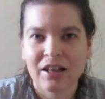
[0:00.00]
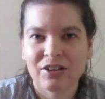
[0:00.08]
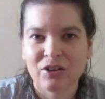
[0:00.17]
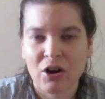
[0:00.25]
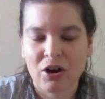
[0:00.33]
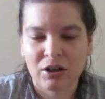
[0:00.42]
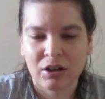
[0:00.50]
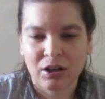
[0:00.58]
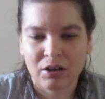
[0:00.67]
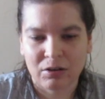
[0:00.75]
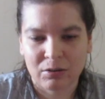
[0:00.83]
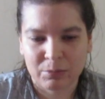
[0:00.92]
Not,
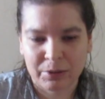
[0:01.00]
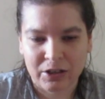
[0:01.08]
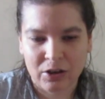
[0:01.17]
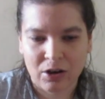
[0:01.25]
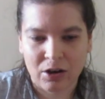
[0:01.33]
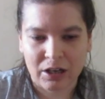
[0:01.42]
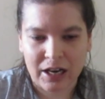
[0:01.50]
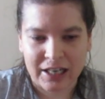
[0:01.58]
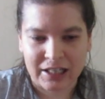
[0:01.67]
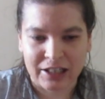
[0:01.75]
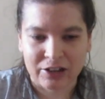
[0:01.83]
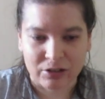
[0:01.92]
oh my god, I
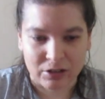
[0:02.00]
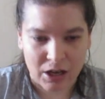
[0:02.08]
need their